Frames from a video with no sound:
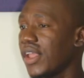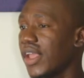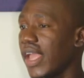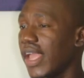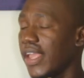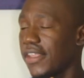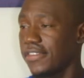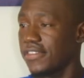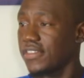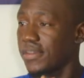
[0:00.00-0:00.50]

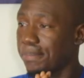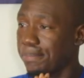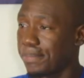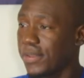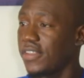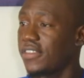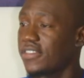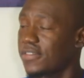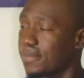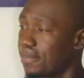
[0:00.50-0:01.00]
is the
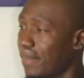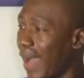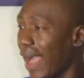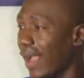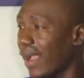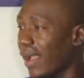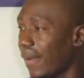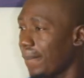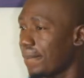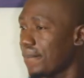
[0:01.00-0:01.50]
Peace
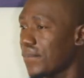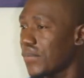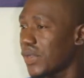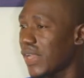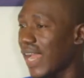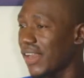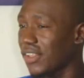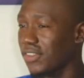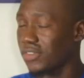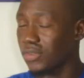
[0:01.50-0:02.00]
Park
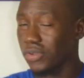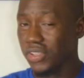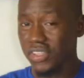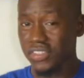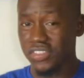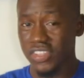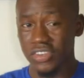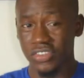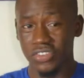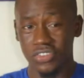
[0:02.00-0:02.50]
that is
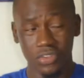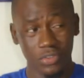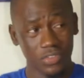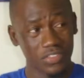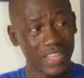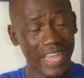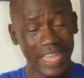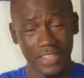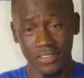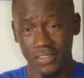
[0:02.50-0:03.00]
located
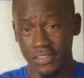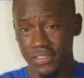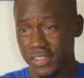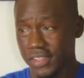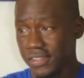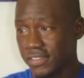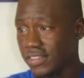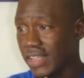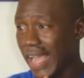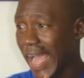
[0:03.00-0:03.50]
just
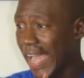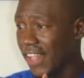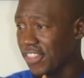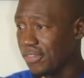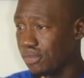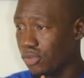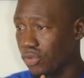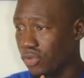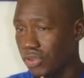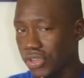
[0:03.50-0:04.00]
adjacent to
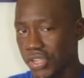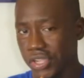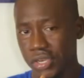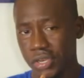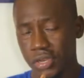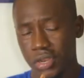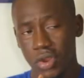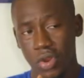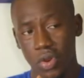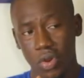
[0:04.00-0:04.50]
Art Building,